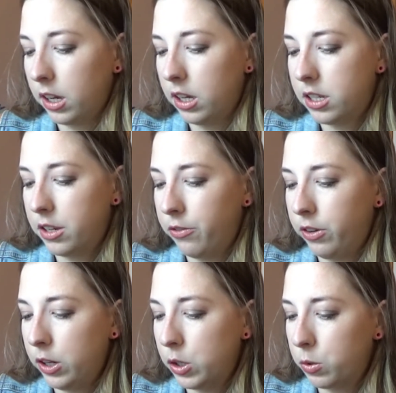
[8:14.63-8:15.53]
It's
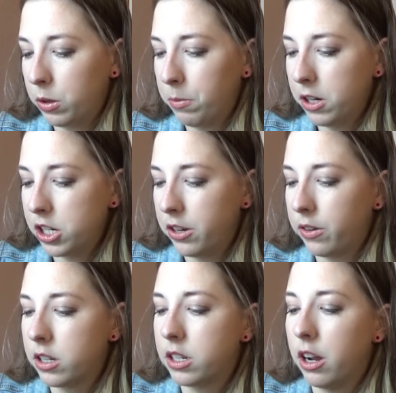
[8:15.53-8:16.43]
infused with a bunch of
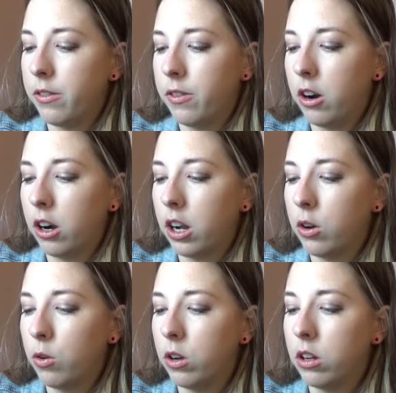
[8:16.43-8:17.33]
different stuff, argan
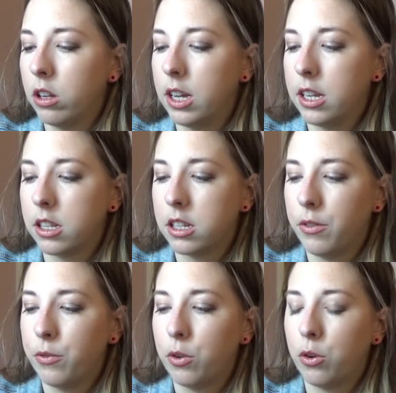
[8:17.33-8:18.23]
oil and
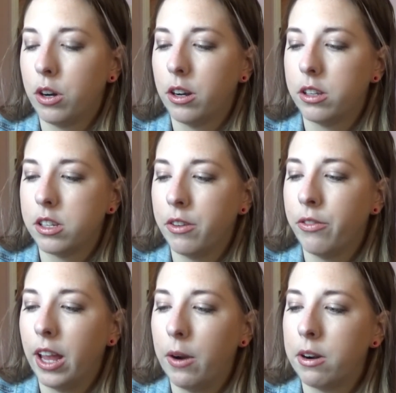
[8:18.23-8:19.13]

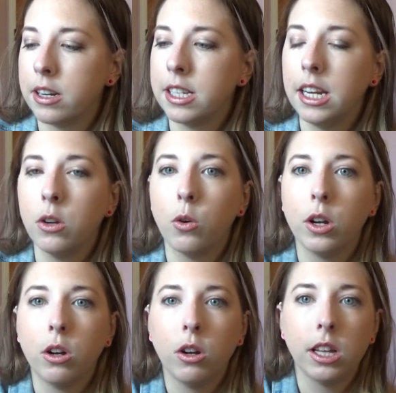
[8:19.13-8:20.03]
sunflower seed
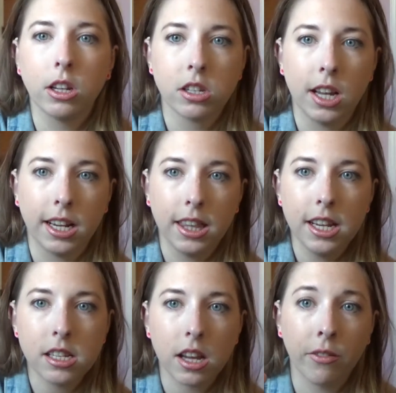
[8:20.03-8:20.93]
oil. It looks like
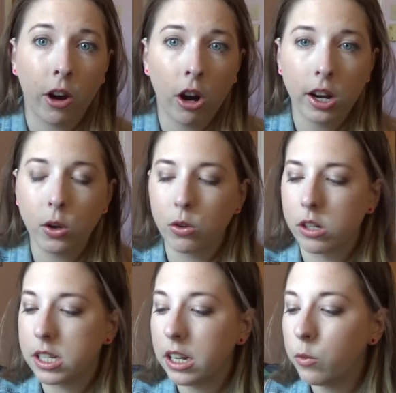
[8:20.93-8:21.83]
this. I've already
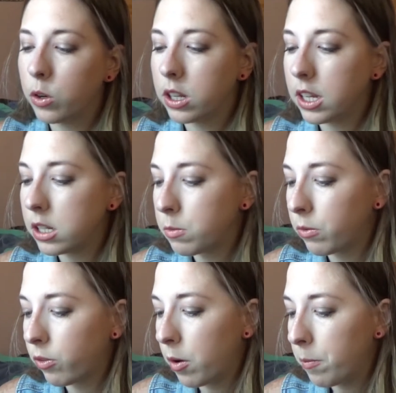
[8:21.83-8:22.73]
received one of these
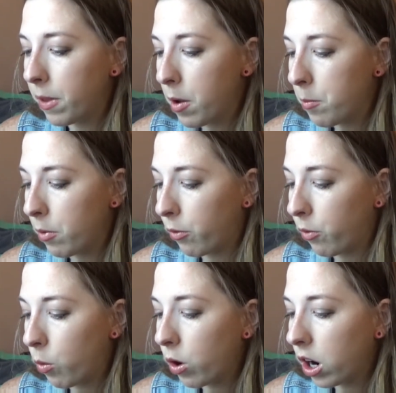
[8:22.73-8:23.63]
from them
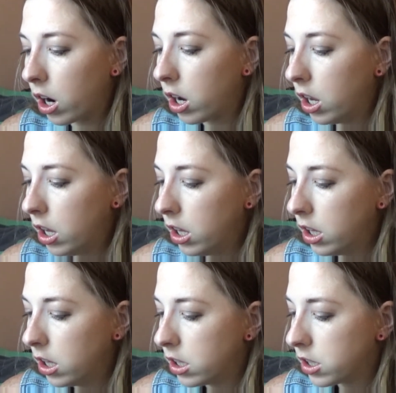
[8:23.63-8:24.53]
before,
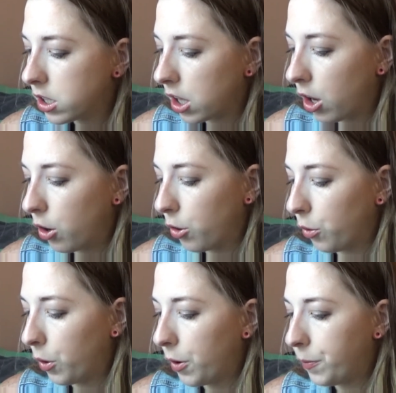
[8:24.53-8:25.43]

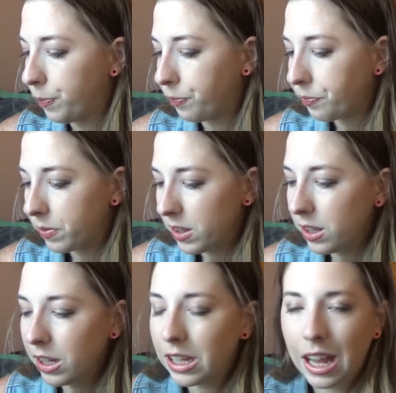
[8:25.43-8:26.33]
so
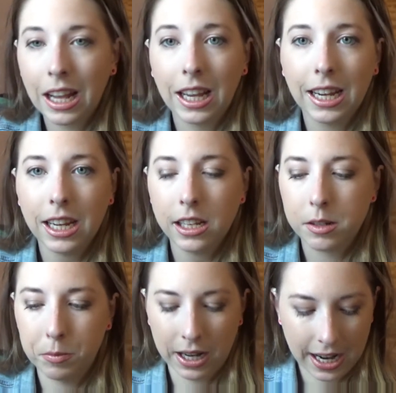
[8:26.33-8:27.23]
I like it,
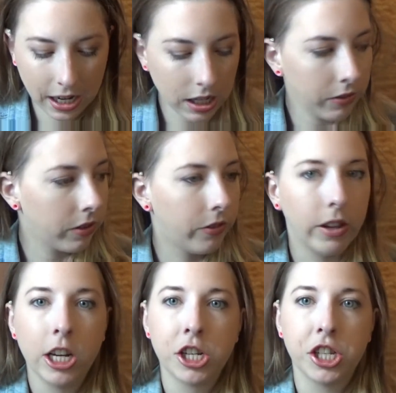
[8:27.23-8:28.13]
but I hadn't even
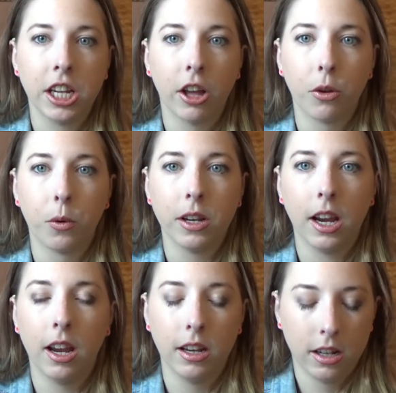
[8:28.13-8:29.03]
finished the other one
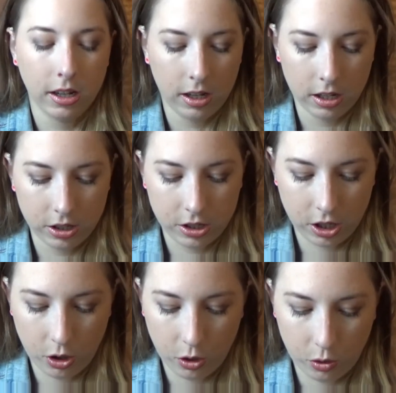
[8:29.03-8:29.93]
yet.
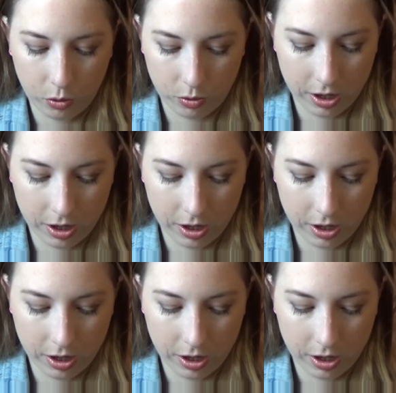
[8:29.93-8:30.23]
So